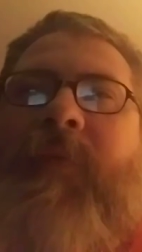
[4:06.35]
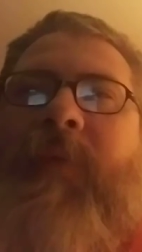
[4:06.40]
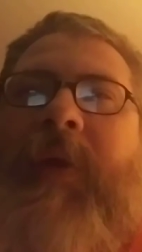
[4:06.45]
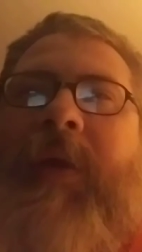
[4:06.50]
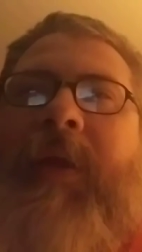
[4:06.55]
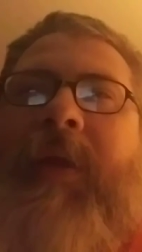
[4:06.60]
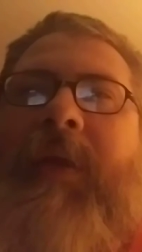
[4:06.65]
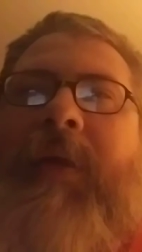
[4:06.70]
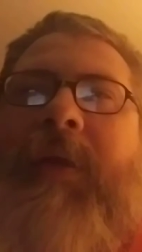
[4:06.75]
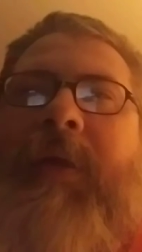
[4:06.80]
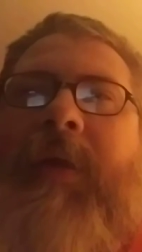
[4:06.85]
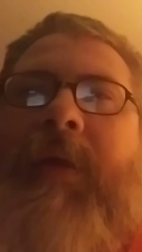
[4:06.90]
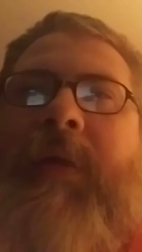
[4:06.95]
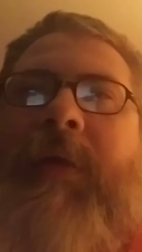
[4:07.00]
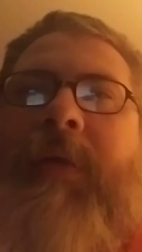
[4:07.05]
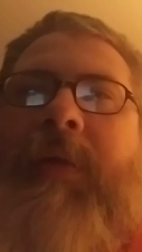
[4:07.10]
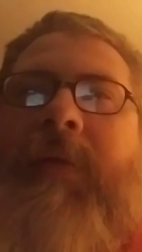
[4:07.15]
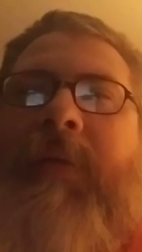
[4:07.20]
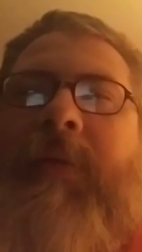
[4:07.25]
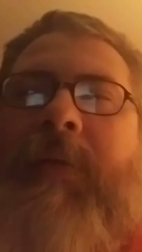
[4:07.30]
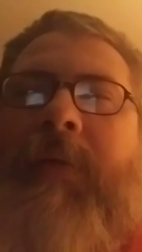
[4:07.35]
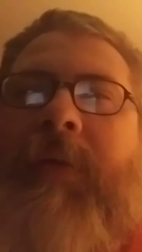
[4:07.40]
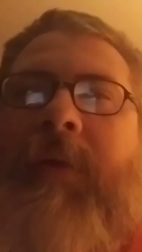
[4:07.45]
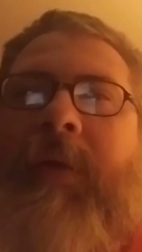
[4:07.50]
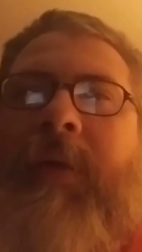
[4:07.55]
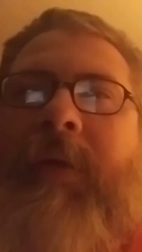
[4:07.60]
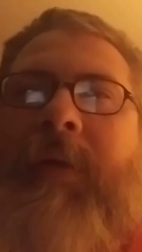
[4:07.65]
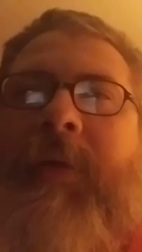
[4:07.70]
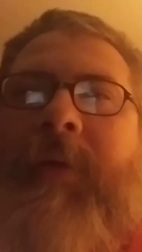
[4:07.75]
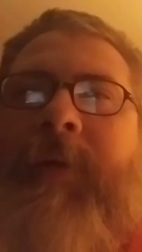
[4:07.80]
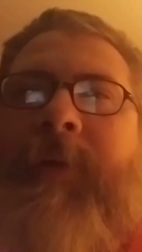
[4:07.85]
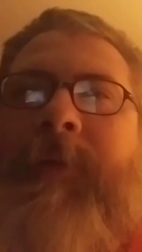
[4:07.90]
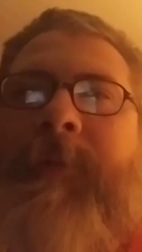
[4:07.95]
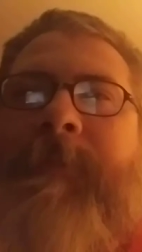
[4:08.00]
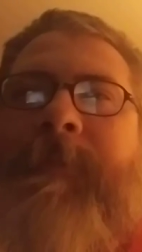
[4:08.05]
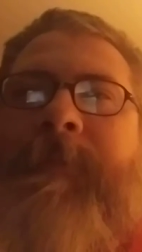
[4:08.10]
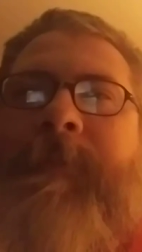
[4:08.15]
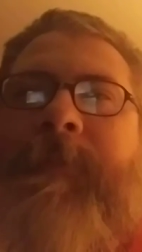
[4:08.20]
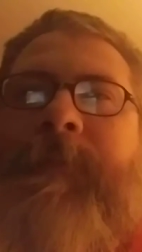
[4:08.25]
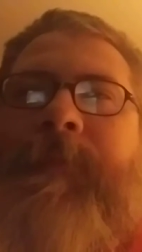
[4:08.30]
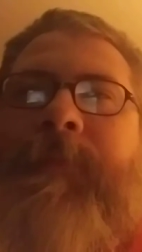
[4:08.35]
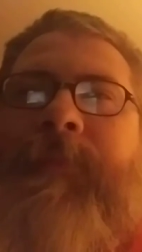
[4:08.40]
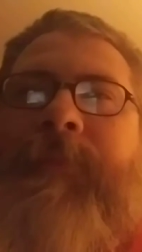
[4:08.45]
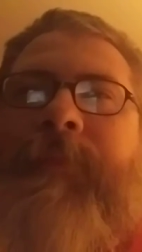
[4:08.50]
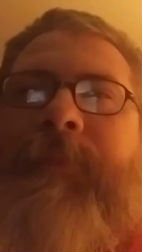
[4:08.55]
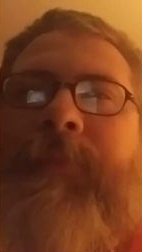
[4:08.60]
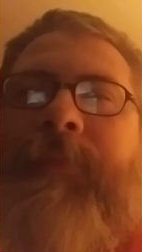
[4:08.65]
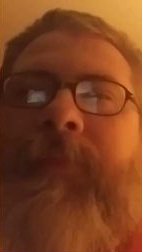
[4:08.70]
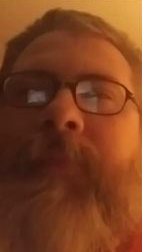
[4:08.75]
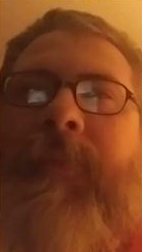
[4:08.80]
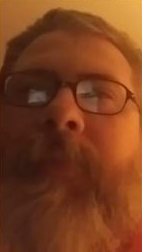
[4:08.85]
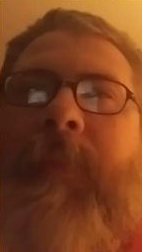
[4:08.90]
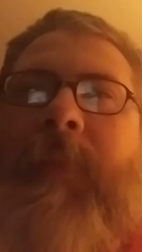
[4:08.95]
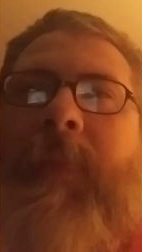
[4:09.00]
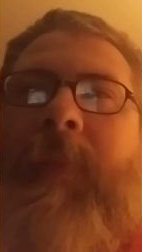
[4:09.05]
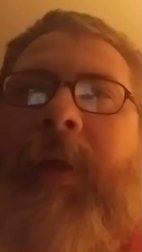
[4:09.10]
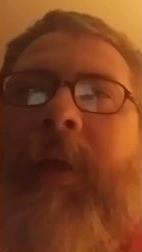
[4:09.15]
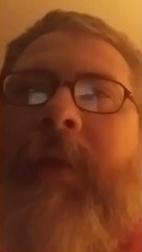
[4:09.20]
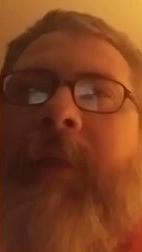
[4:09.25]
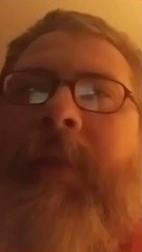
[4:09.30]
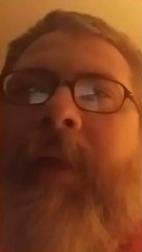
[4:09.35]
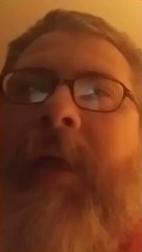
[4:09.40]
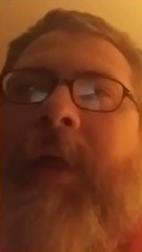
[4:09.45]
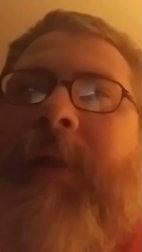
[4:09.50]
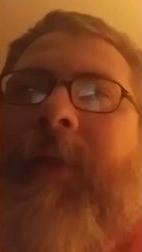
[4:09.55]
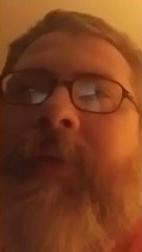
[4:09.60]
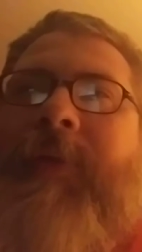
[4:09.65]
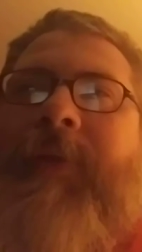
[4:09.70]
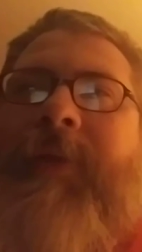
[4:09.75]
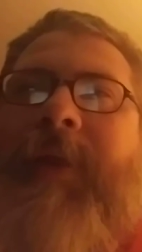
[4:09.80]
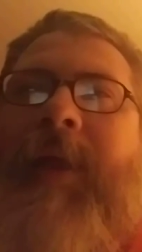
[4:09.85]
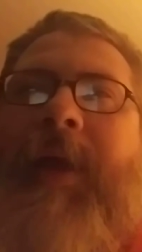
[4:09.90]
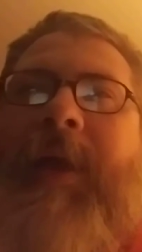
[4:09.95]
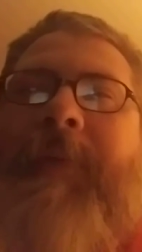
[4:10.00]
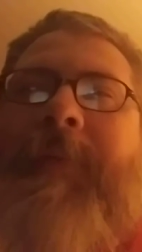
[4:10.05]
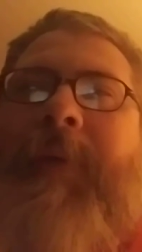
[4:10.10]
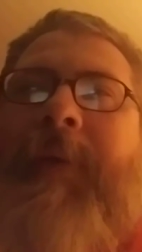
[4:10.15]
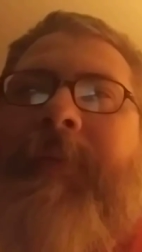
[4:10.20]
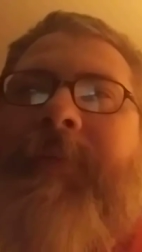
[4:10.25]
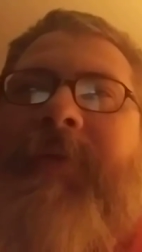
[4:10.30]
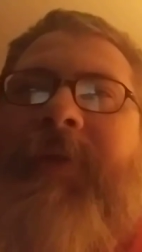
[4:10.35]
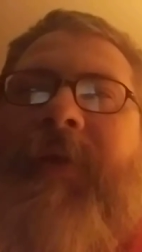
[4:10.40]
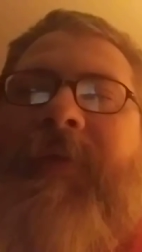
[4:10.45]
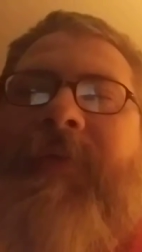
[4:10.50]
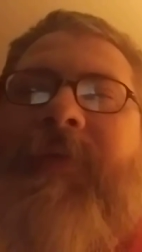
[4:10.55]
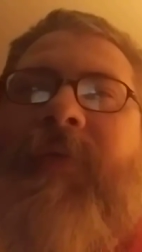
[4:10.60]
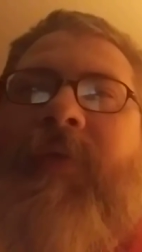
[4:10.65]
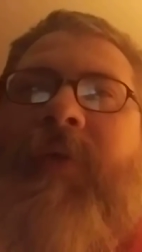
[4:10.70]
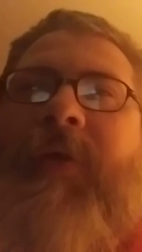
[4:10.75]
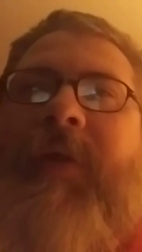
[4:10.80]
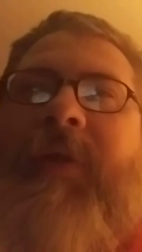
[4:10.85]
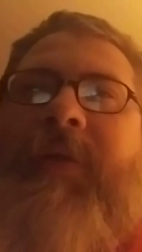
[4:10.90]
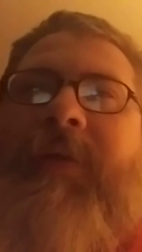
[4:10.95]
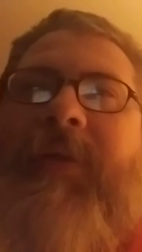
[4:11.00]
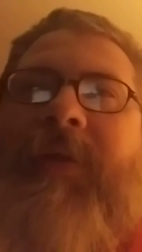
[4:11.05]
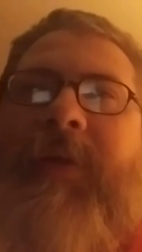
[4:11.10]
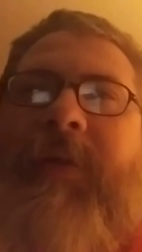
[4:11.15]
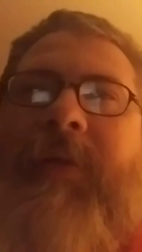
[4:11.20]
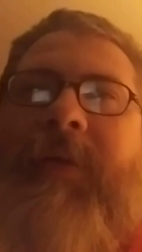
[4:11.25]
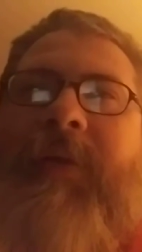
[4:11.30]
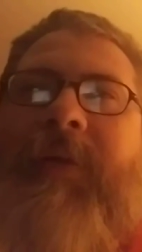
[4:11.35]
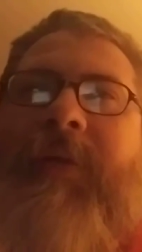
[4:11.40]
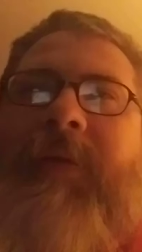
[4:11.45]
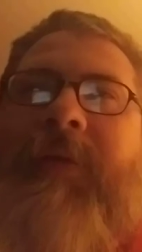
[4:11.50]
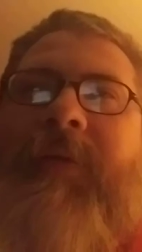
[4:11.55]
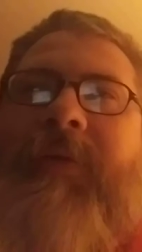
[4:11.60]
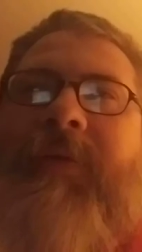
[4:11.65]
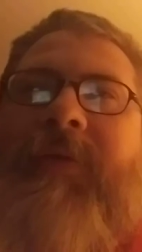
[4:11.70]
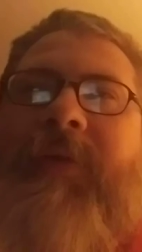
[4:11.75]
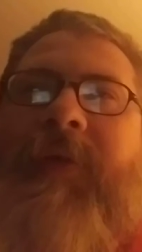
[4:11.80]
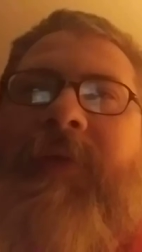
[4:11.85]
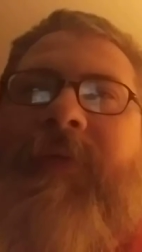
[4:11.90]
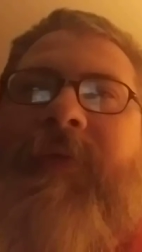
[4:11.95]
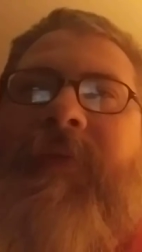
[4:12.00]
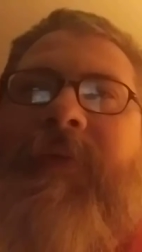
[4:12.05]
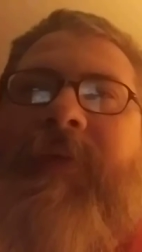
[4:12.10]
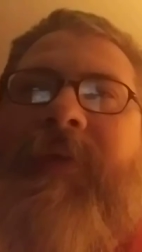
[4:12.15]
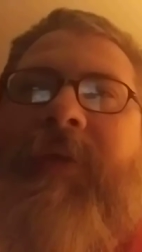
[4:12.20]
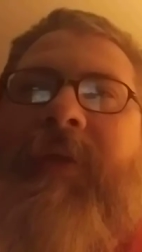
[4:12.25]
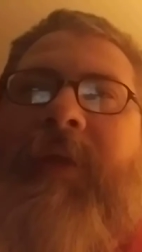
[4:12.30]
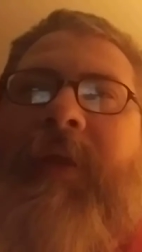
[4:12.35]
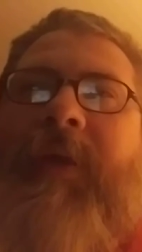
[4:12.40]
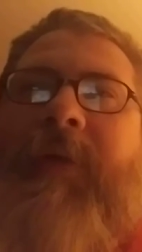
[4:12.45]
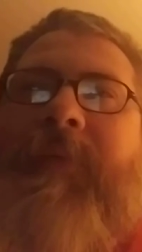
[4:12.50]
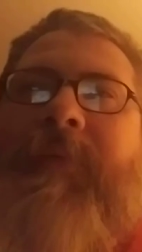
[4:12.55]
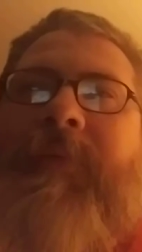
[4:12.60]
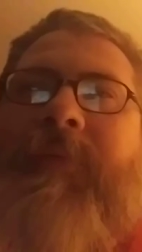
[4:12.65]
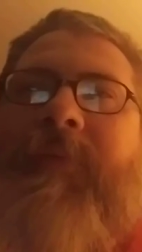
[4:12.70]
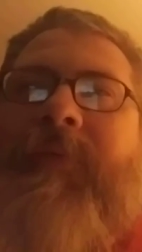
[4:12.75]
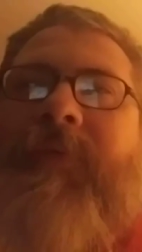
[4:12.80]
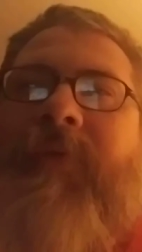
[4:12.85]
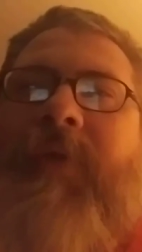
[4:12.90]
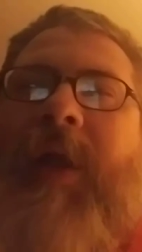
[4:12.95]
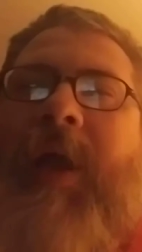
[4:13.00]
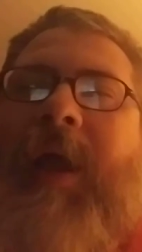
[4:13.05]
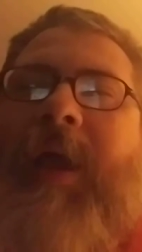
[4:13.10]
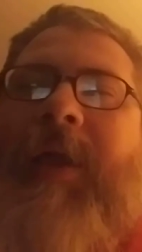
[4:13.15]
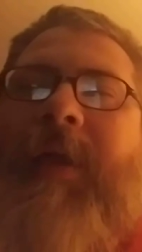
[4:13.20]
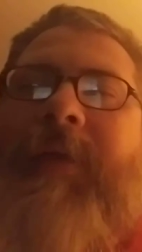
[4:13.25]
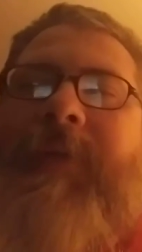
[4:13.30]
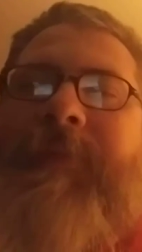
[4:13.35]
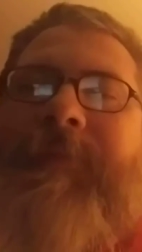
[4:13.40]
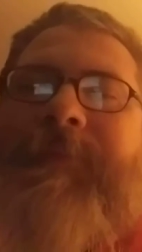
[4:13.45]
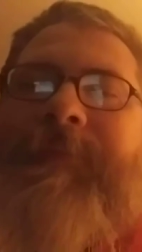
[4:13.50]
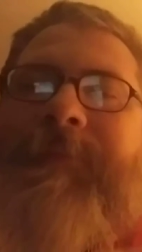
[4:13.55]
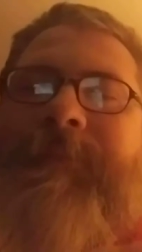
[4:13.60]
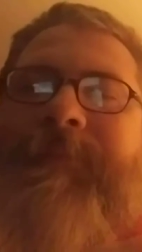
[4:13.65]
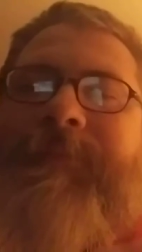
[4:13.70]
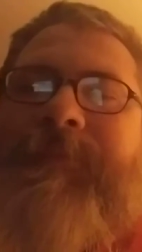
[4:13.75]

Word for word: week. Um, a lot of the time, I'm just going to just you know try and